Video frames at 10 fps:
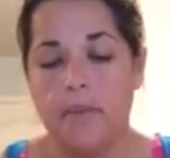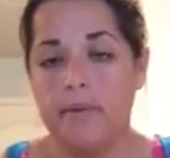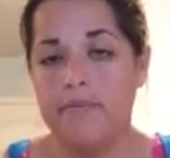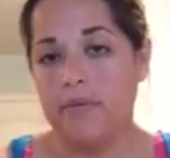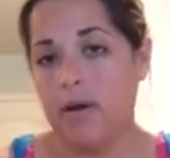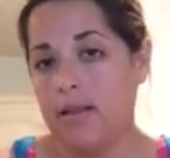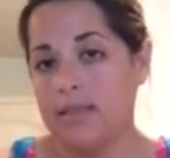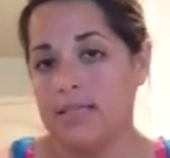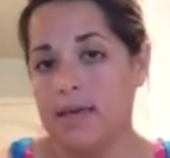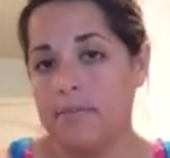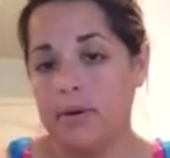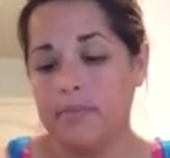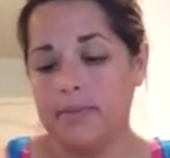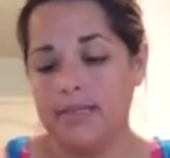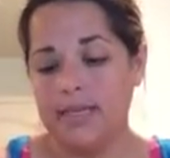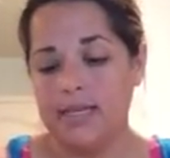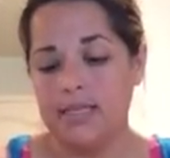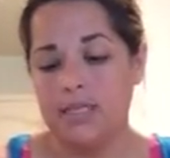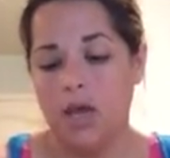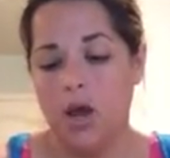But for all intent purposes,